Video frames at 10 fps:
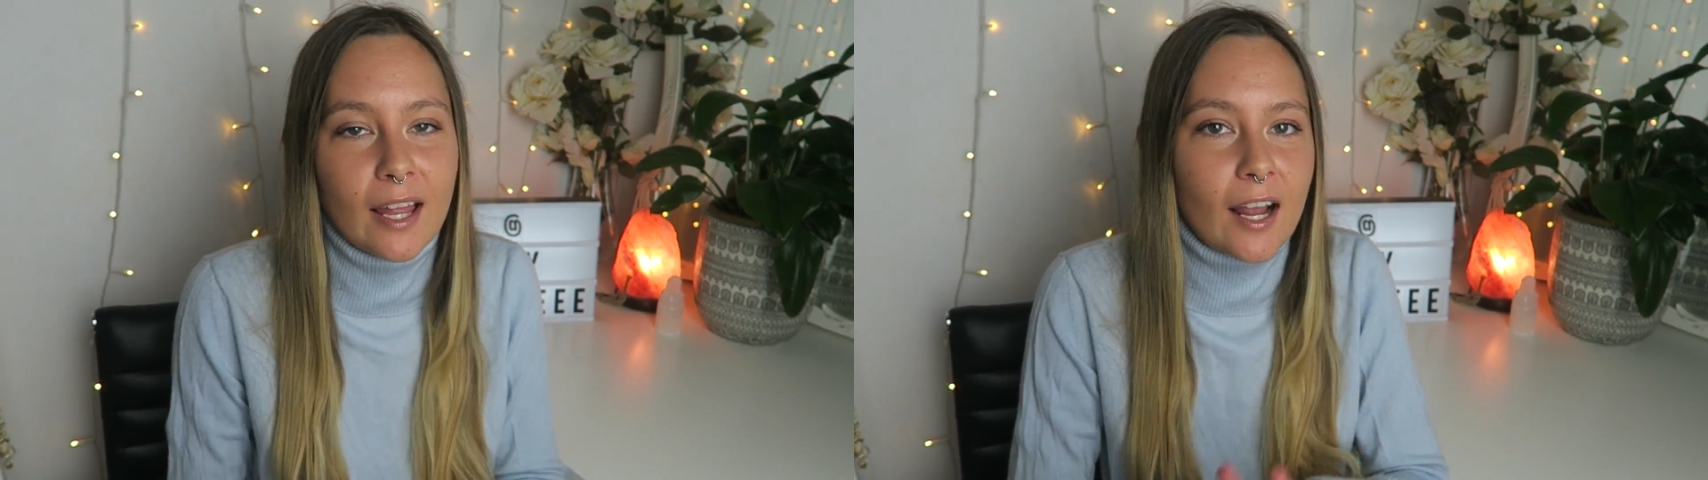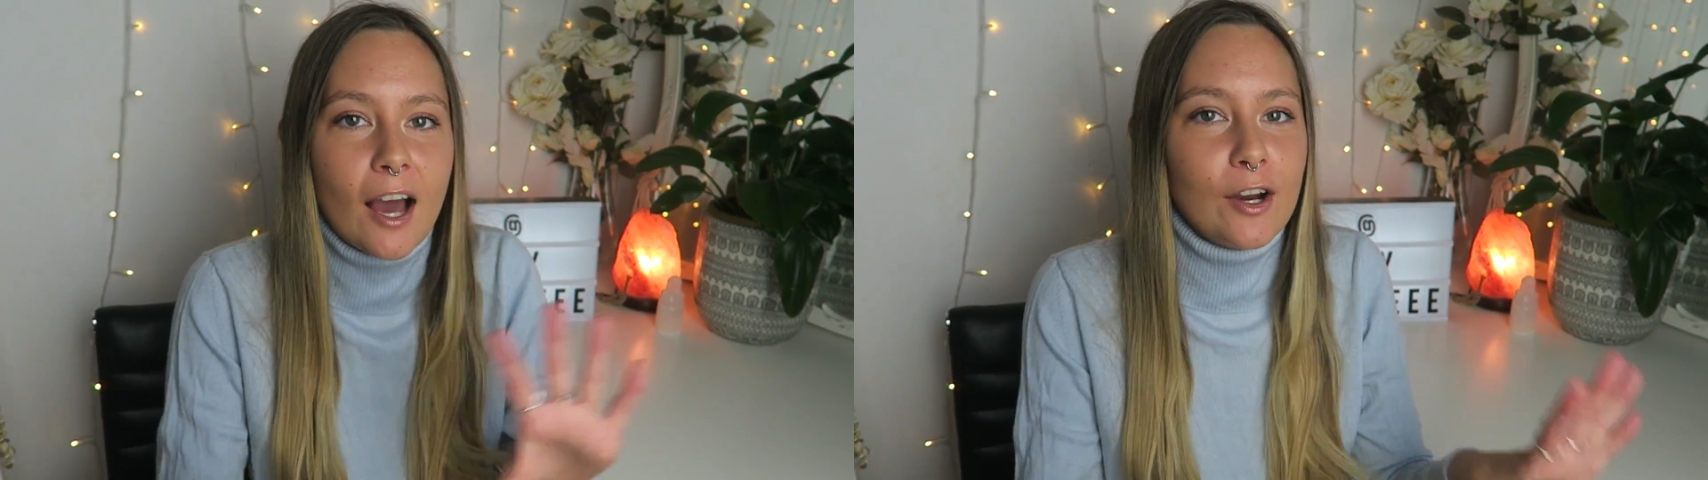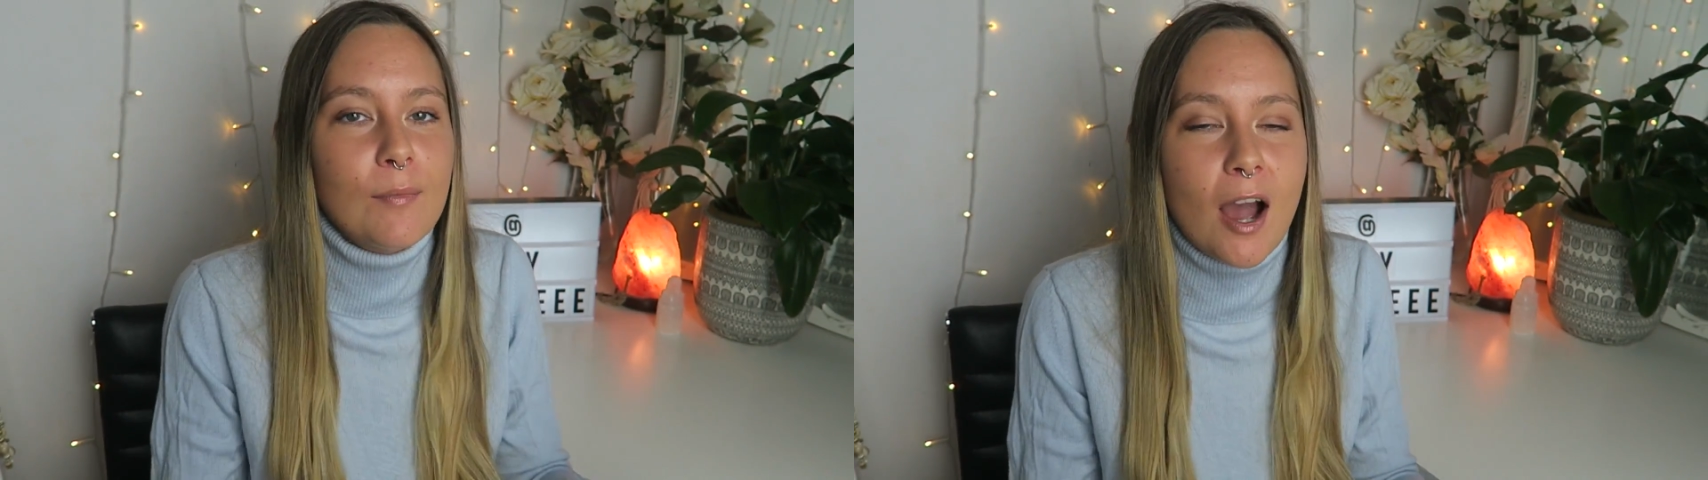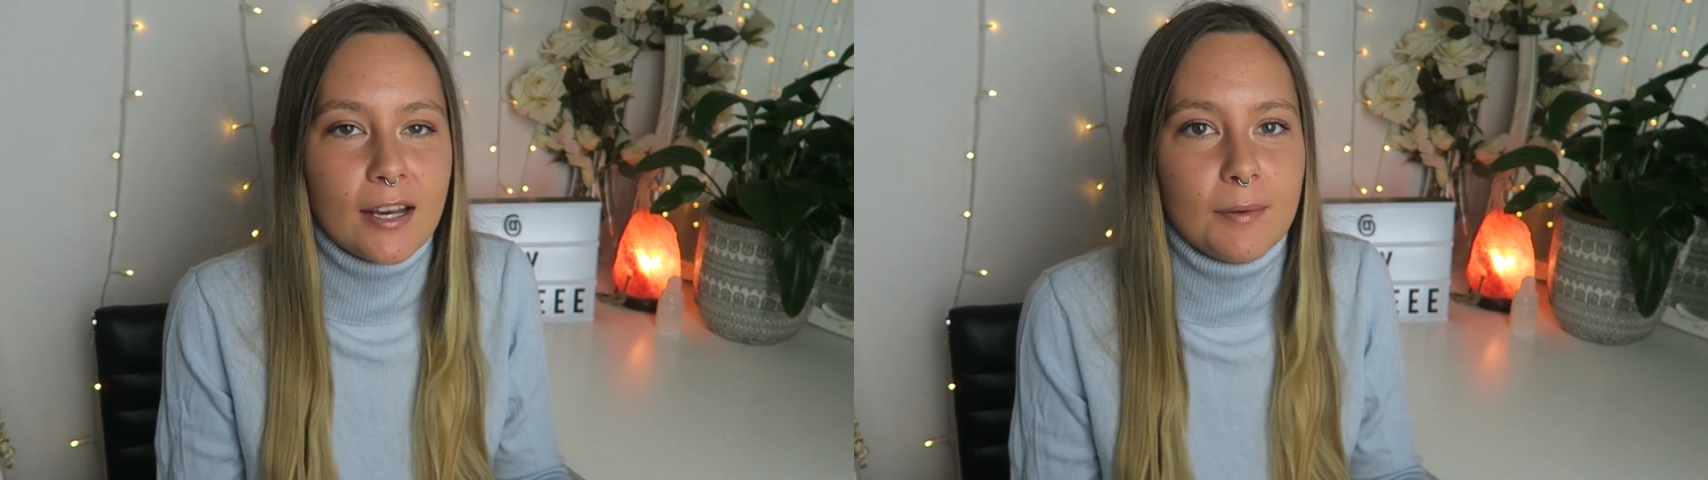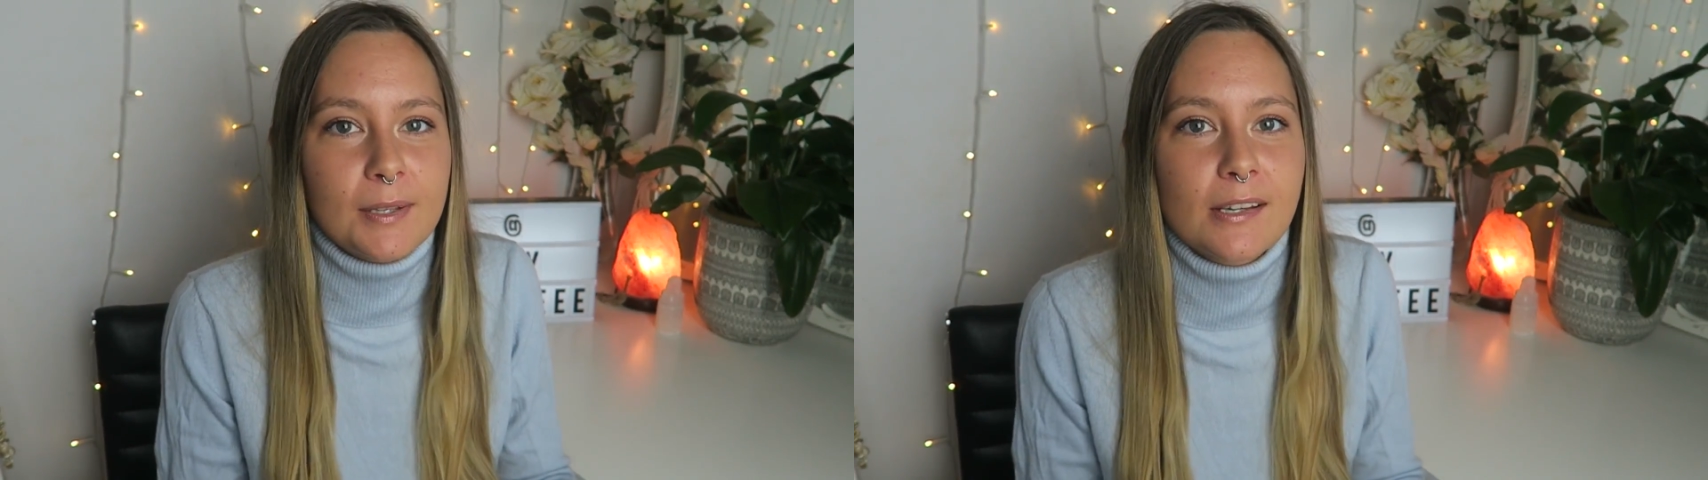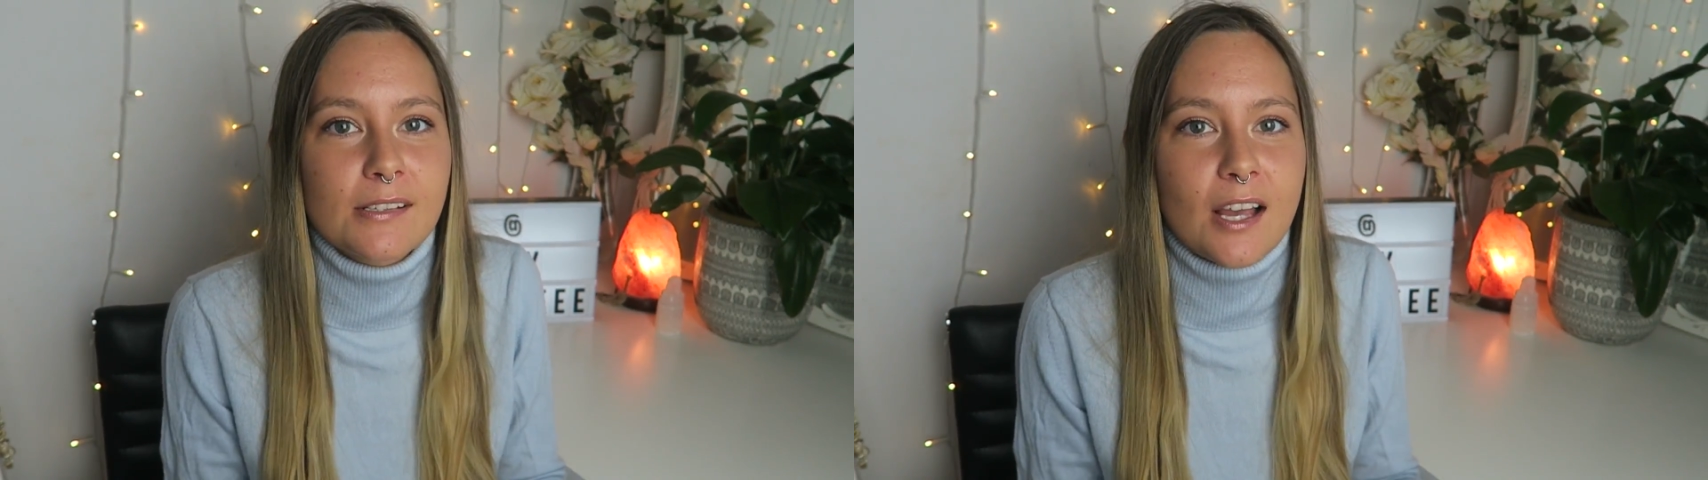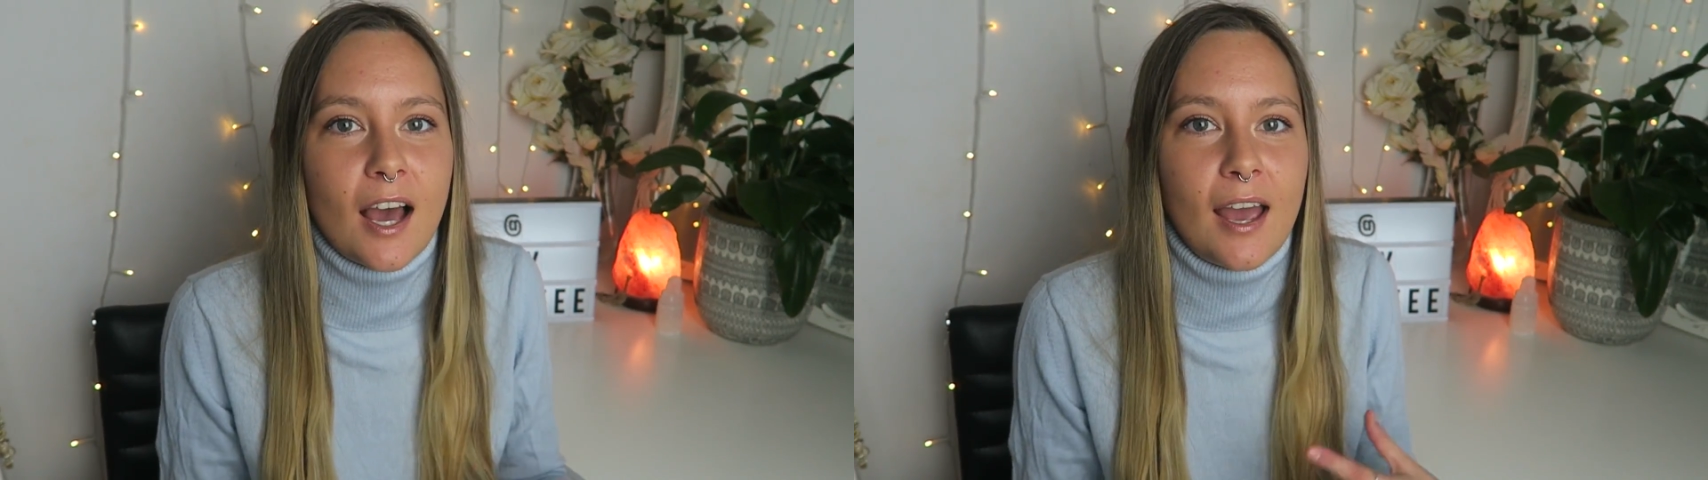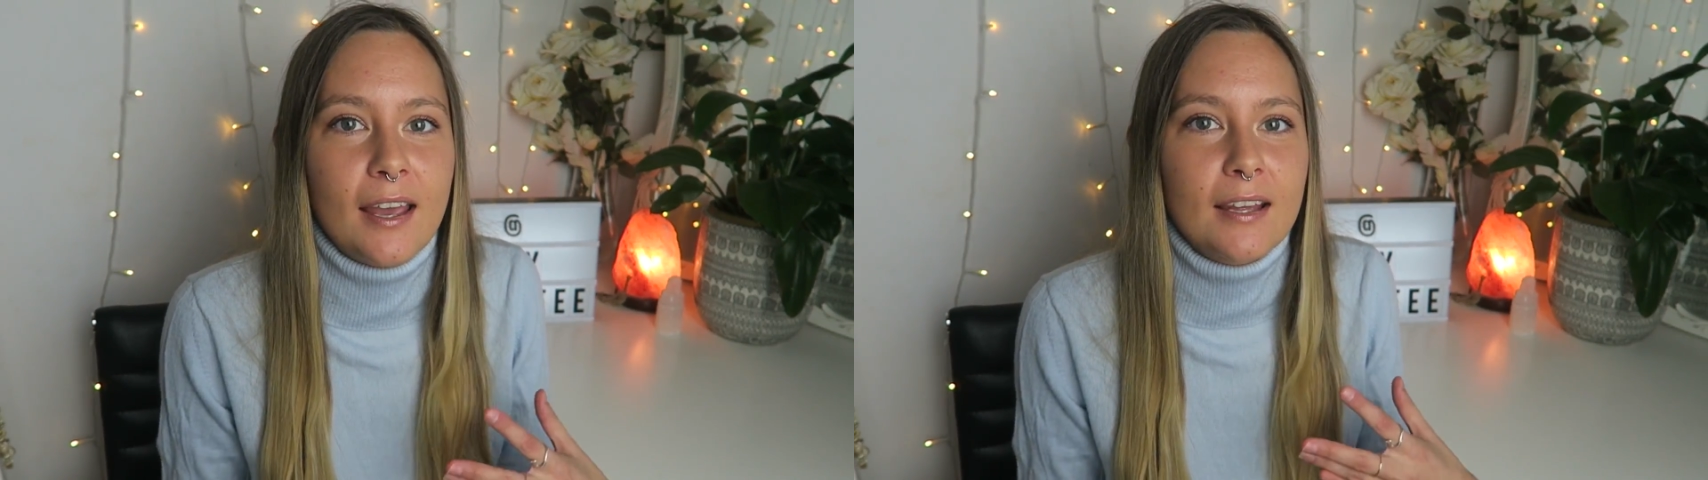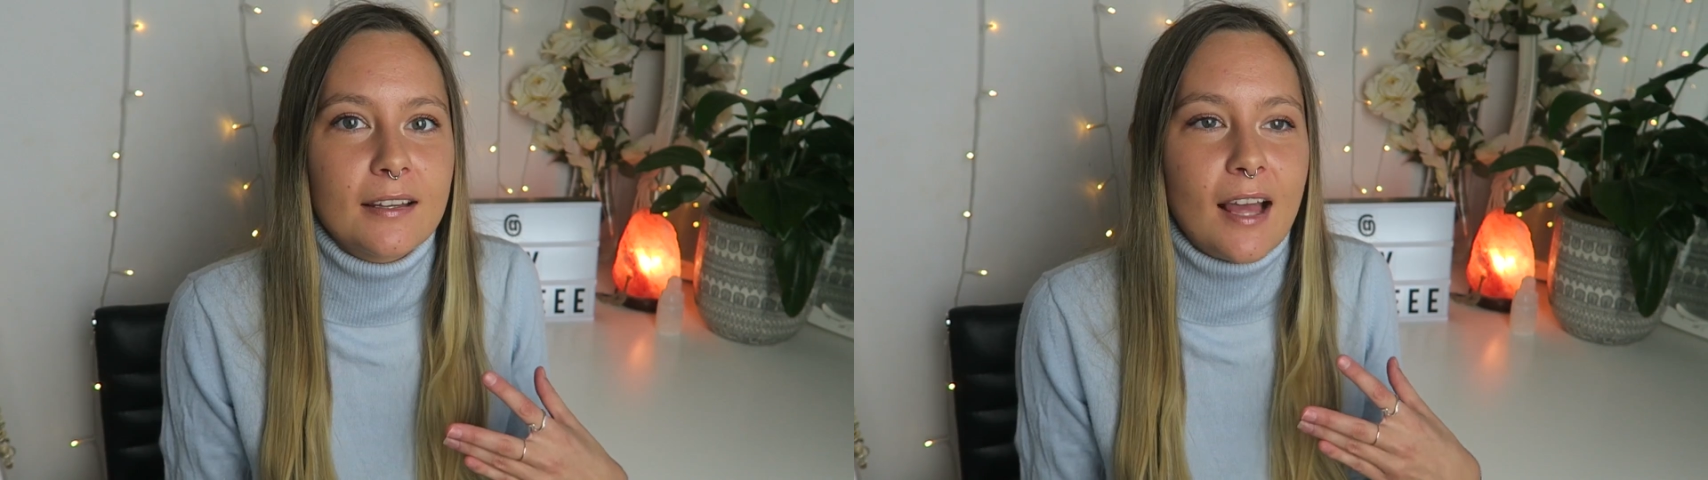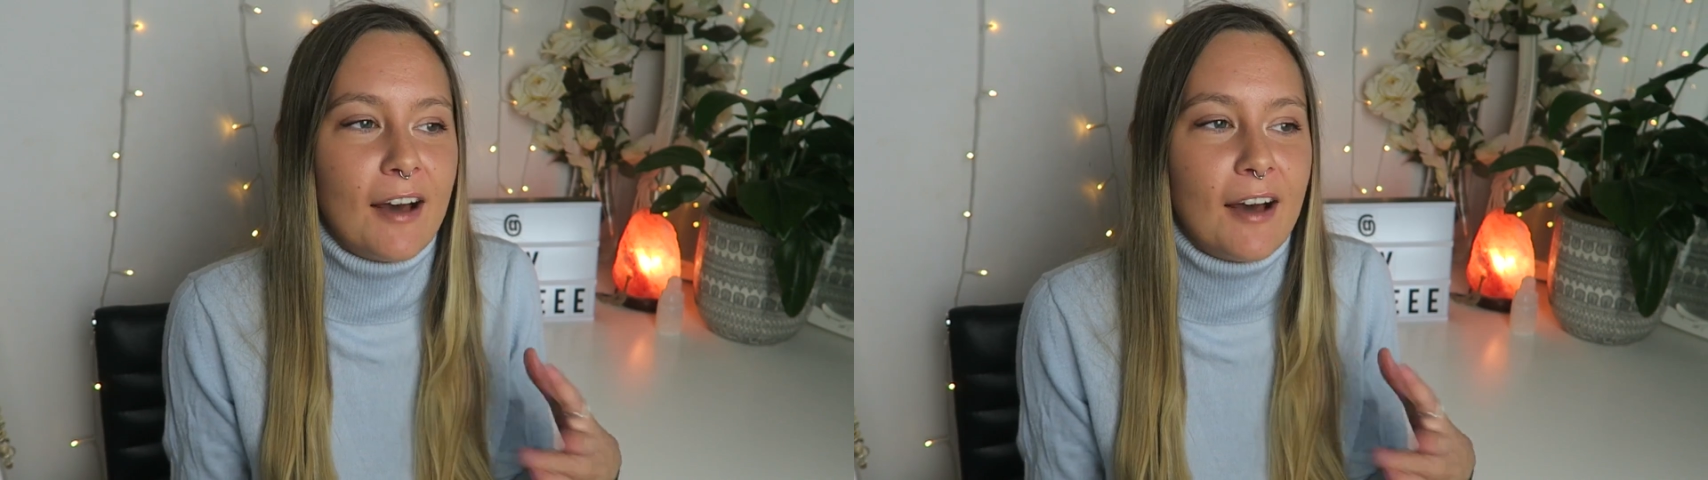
Like, I don't mind it because I